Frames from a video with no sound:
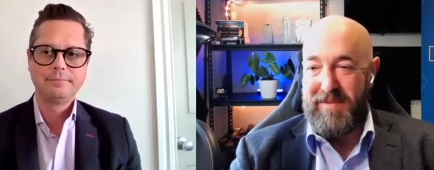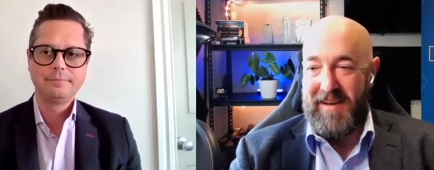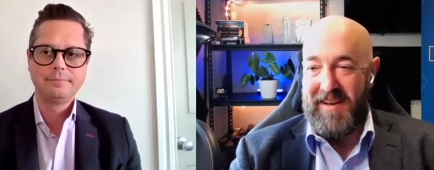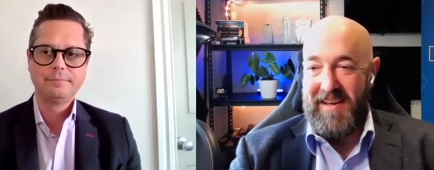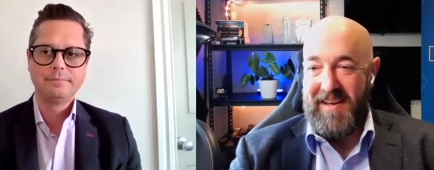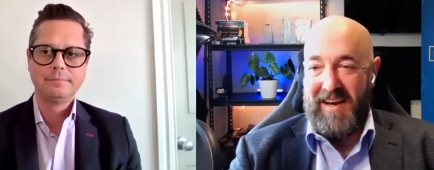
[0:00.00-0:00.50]

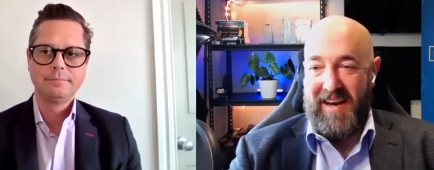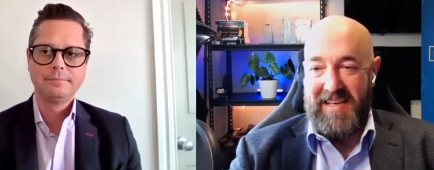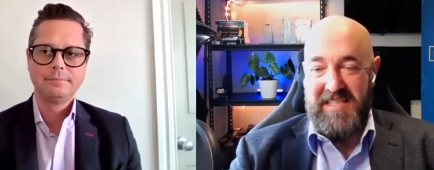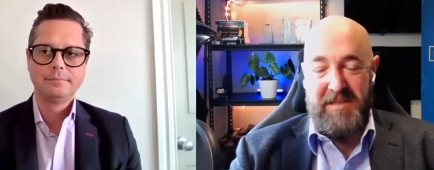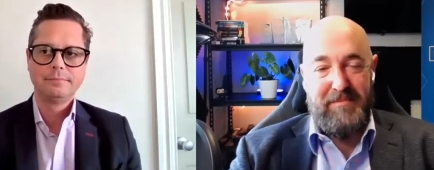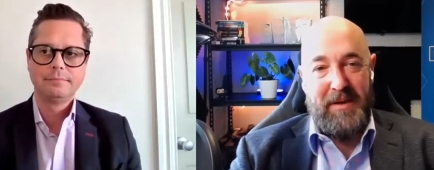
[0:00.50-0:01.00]
Speaker 1: But I
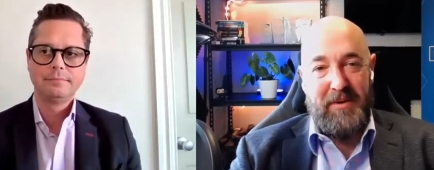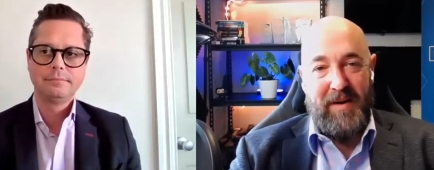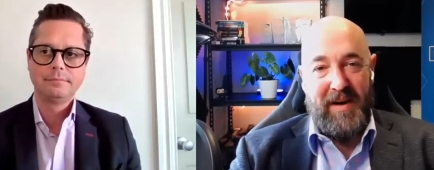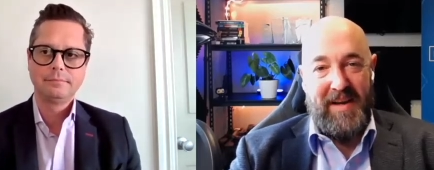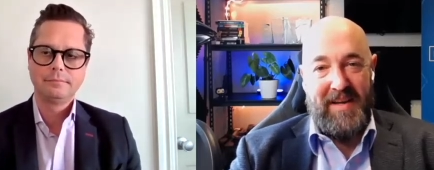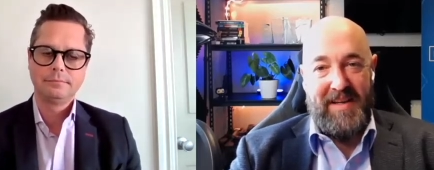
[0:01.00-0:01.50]
guess the big
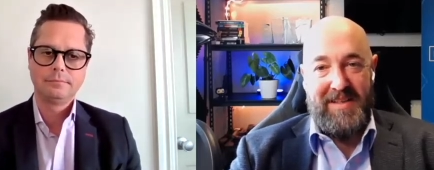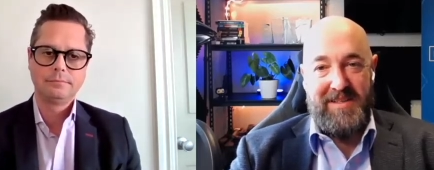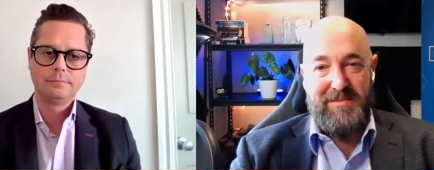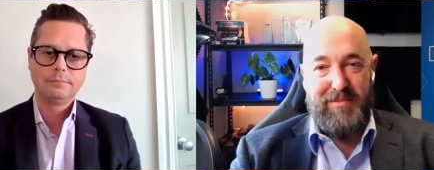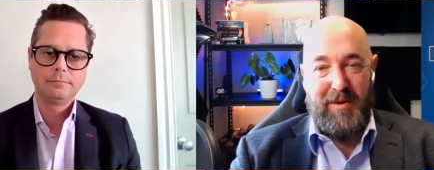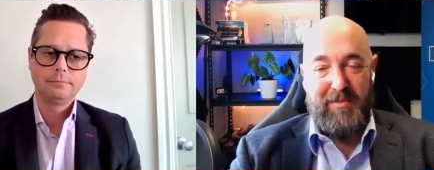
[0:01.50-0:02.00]
one is
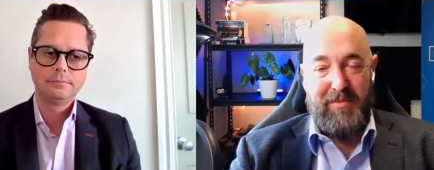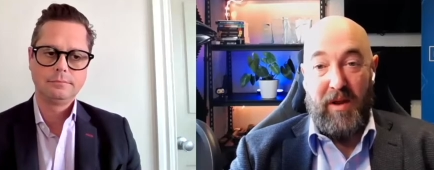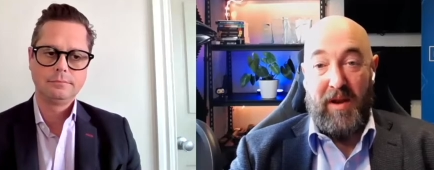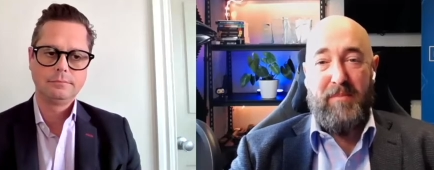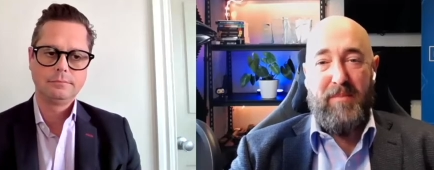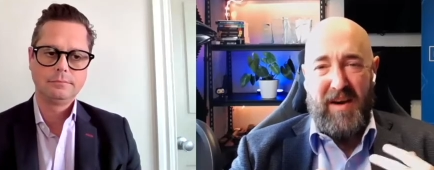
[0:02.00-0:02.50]
probably,
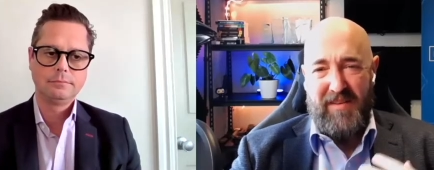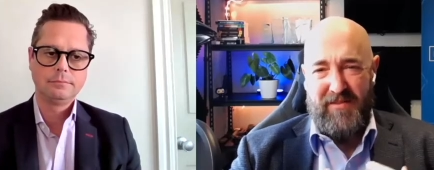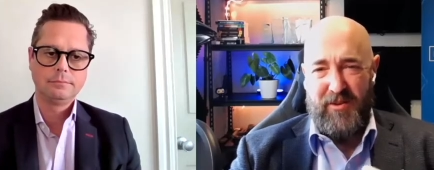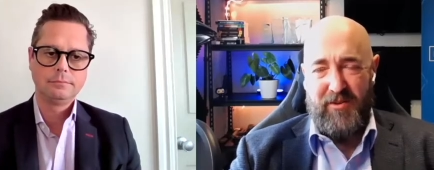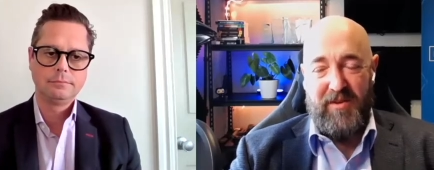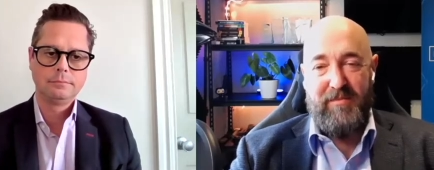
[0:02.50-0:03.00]
well, in my
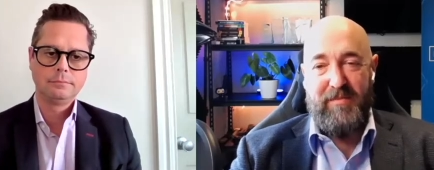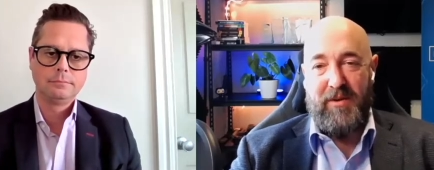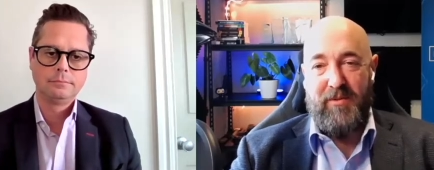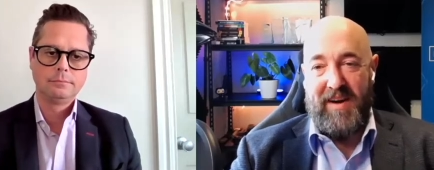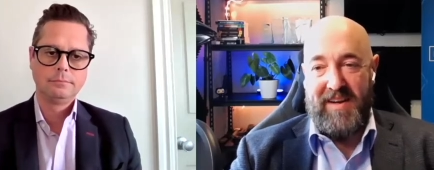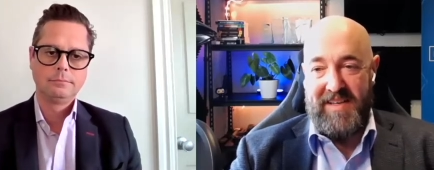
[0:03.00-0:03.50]
view, the big
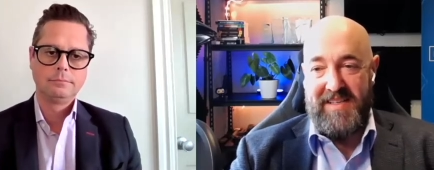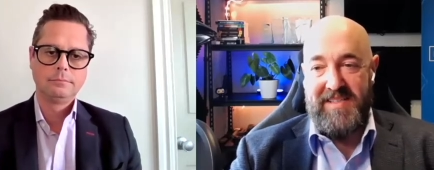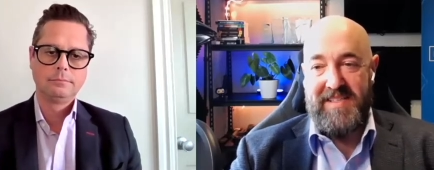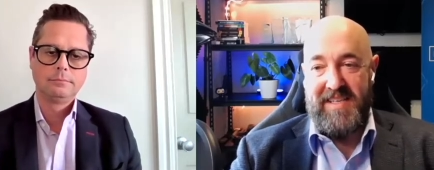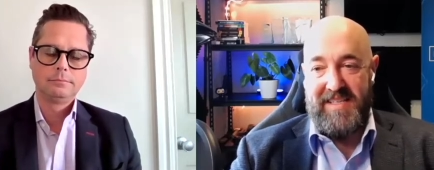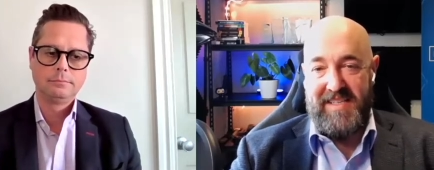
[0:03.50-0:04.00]
one
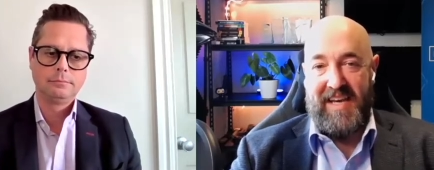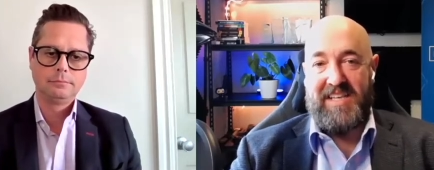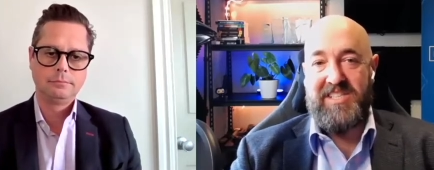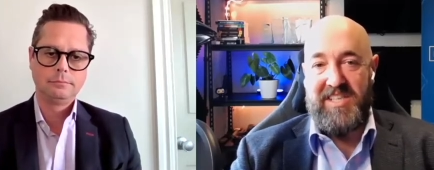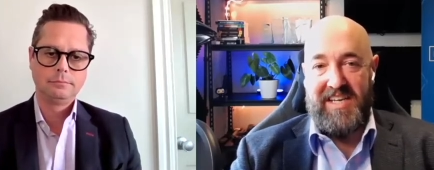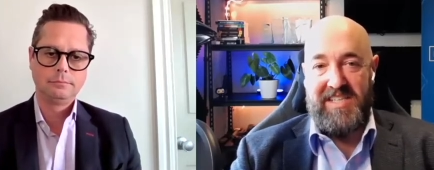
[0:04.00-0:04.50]
is the
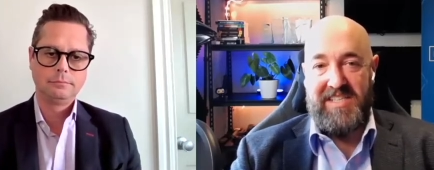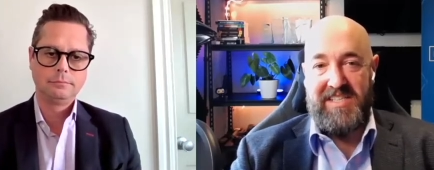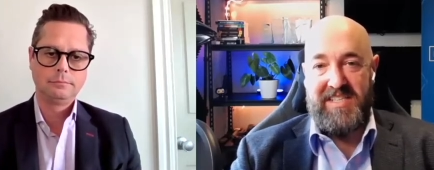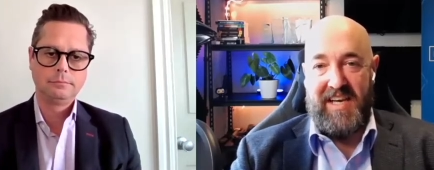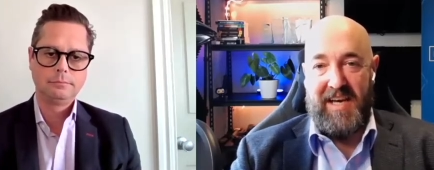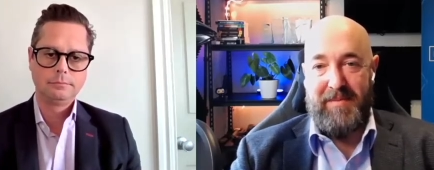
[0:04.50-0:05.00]
tax changes
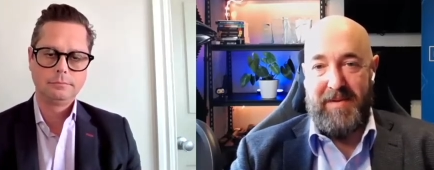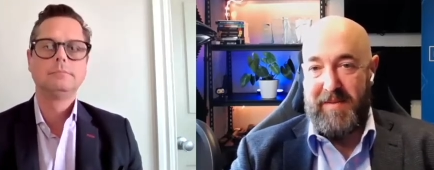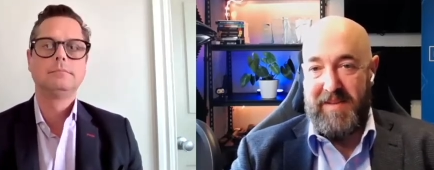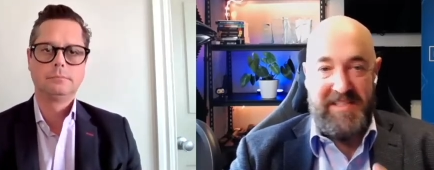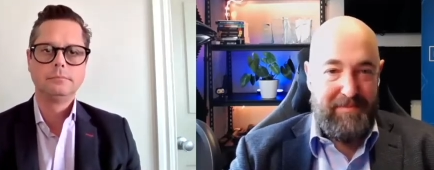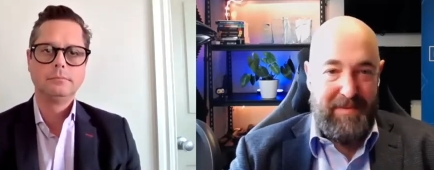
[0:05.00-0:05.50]
that happen. I
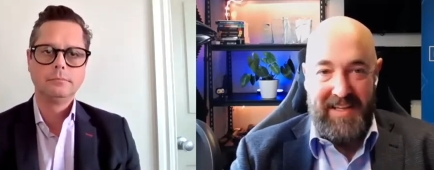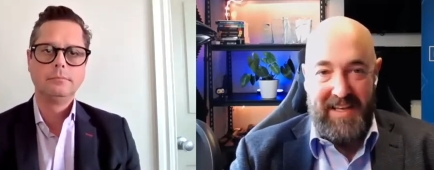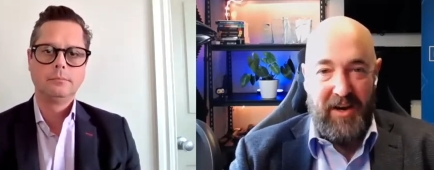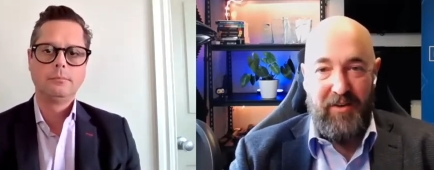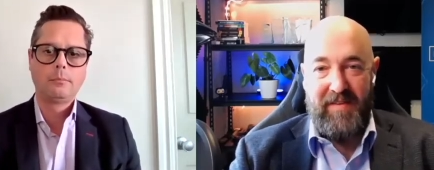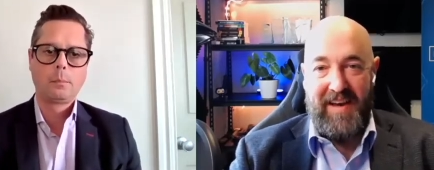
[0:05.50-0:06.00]
mean, there's been the
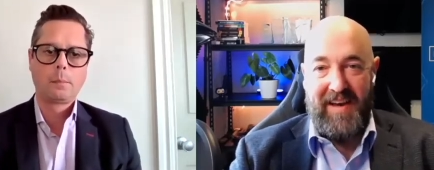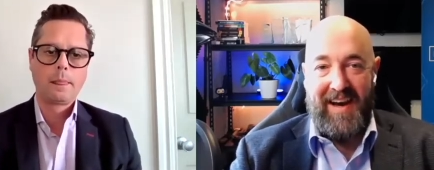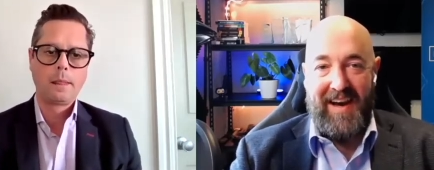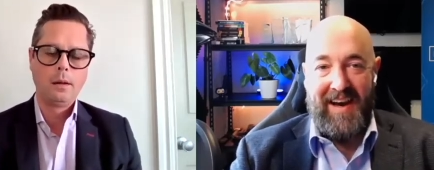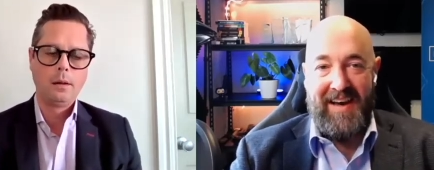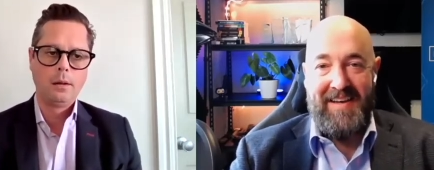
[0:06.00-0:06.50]

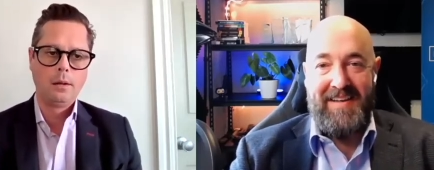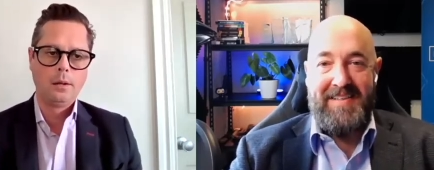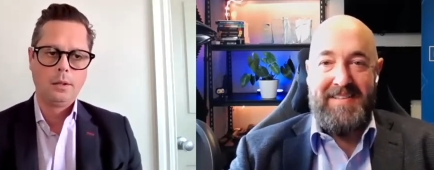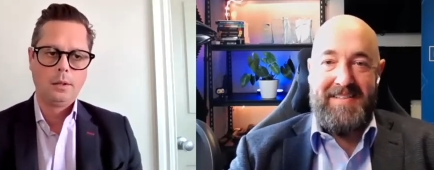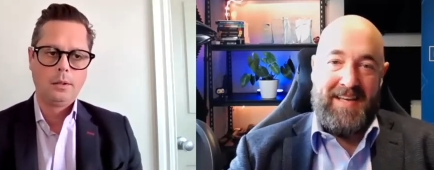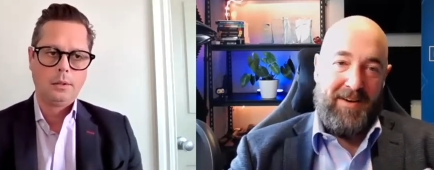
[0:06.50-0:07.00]
LVR
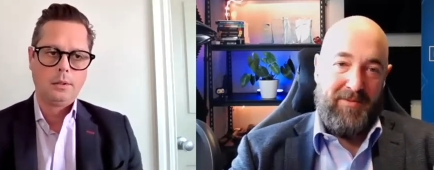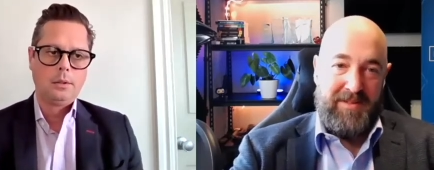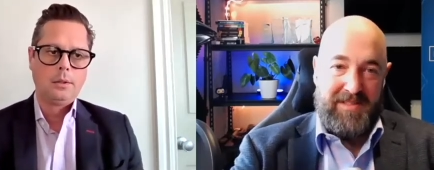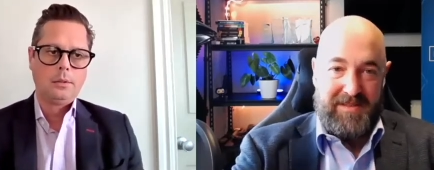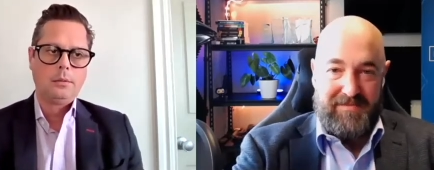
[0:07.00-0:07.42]
that was